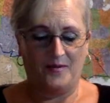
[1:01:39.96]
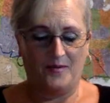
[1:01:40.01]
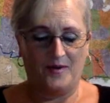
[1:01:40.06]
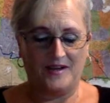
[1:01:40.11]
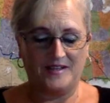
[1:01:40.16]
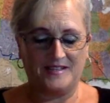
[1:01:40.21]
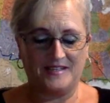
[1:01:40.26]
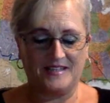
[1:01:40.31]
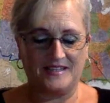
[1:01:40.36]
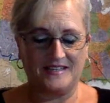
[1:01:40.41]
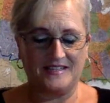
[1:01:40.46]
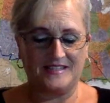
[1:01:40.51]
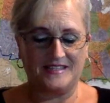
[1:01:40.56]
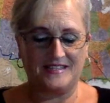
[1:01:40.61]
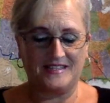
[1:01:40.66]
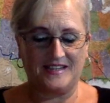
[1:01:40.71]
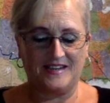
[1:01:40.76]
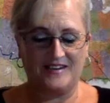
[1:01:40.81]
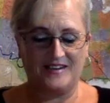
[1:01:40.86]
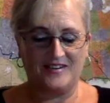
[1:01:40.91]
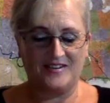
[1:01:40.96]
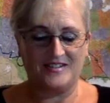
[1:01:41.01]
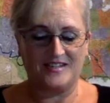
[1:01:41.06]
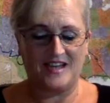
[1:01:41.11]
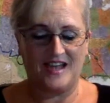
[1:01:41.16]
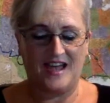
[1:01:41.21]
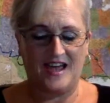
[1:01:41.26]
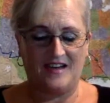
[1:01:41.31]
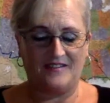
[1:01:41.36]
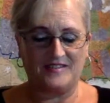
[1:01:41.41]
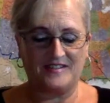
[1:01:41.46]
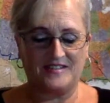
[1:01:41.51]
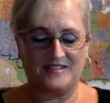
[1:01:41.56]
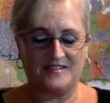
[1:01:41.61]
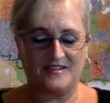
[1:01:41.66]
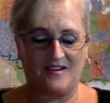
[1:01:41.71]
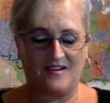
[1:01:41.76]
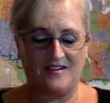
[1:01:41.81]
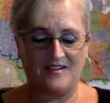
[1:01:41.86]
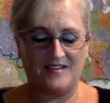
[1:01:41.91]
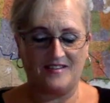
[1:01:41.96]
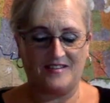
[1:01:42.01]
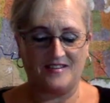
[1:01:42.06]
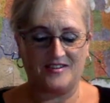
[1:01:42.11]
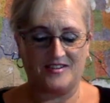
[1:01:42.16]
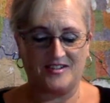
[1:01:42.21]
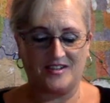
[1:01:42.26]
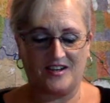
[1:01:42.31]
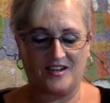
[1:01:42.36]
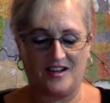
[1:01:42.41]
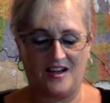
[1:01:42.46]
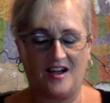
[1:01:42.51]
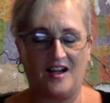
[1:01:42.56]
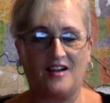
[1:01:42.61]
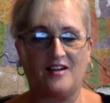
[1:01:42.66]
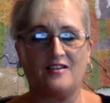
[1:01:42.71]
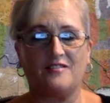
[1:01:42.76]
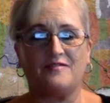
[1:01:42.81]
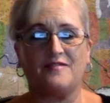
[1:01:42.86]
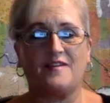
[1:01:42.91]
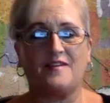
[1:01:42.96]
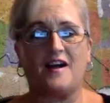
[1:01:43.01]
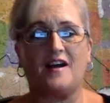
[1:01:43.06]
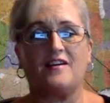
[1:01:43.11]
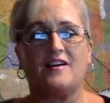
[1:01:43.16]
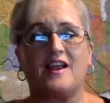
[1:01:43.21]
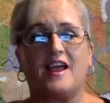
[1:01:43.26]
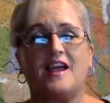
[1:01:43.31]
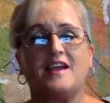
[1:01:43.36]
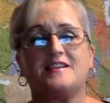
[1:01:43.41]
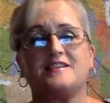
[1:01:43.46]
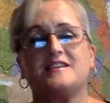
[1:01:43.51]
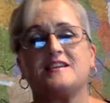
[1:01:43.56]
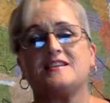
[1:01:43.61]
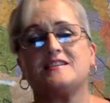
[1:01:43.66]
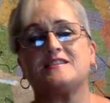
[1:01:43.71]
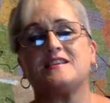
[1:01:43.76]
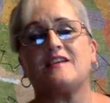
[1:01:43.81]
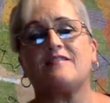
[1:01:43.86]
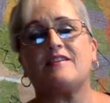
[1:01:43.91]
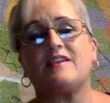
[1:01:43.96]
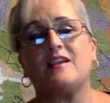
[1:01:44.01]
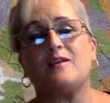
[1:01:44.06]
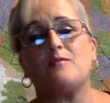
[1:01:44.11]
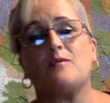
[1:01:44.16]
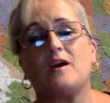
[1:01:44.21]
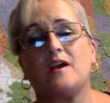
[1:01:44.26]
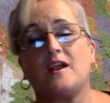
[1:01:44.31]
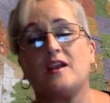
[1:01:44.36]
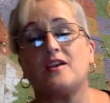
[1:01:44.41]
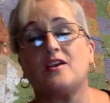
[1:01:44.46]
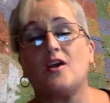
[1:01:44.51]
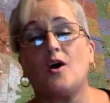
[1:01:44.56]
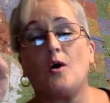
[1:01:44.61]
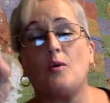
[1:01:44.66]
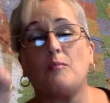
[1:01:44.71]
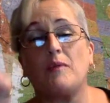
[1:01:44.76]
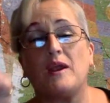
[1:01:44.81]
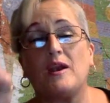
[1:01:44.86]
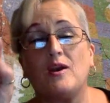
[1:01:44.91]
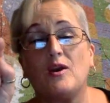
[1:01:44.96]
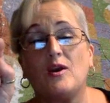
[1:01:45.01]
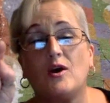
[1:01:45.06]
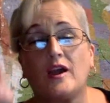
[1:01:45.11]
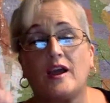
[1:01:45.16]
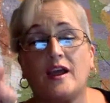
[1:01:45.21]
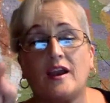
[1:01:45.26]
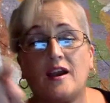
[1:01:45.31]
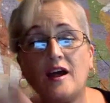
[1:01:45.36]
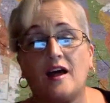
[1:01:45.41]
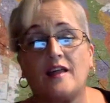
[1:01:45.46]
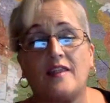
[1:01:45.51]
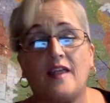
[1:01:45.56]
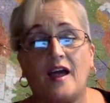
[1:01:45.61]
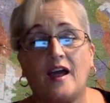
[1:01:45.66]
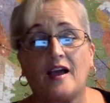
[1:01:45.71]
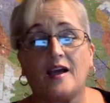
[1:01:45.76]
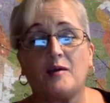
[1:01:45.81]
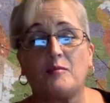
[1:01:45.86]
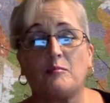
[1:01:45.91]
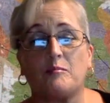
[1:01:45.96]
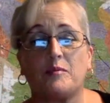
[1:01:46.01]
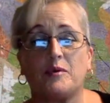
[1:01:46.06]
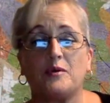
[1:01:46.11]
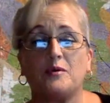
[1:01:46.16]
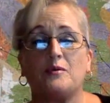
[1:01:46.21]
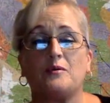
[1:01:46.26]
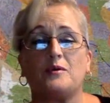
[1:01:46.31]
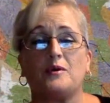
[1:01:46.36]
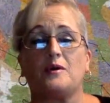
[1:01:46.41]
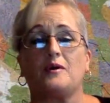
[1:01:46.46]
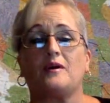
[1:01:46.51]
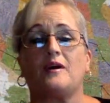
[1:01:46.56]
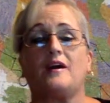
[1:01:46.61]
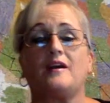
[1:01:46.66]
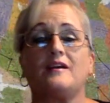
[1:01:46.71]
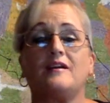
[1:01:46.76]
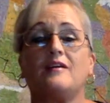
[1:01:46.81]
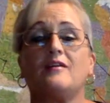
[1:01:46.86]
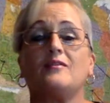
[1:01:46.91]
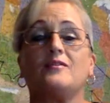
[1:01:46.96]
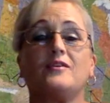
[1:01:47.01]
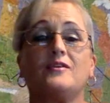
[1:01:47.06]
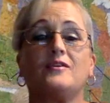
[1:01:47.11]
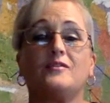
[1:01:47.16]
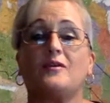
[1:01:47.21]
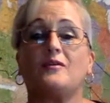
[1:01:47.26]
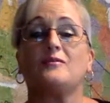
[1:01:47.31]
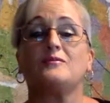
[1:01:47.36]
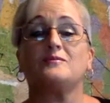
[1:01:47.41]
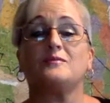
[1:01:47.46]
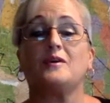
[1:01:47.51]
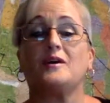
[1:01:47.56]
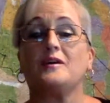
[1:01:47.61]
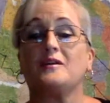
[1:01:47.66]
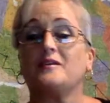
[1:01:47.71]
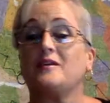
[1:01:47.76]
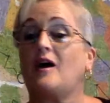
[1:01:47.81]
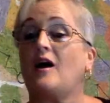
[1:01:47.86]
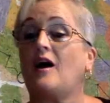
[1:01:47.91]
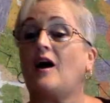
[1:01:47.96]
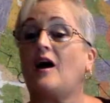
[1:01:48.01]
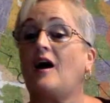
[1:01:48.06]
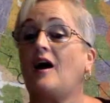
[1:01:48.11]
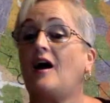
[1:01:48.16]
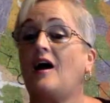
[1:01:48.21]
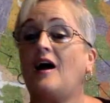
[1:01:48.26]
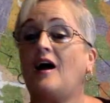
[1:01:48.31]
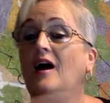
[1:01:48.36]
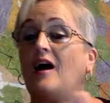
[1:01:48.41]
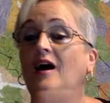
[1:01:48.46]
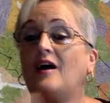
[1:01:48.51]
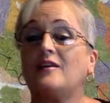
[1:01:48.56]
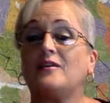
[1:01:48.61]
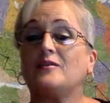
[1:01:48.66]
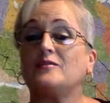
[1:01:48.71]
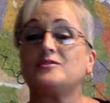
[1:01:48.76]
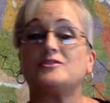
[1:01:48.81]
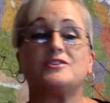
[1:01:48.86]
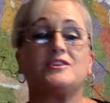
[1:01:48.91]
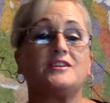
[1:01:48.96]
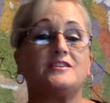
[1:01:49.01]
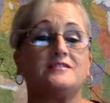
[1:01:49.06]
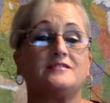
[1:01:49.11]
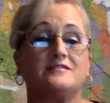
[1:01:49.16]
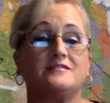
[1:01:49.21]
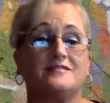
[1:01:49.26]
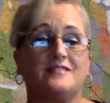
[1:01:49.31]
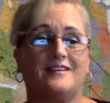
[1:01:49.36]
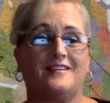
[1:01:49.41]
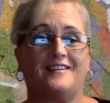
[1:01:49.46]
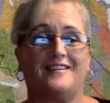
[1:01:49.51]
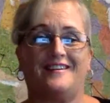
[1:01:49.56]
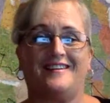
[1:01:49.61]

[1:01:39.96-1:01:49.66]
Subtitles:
was considered to have started the Chicago fire in 1871? And no, be looking on that computer. I know you don't want no cheating.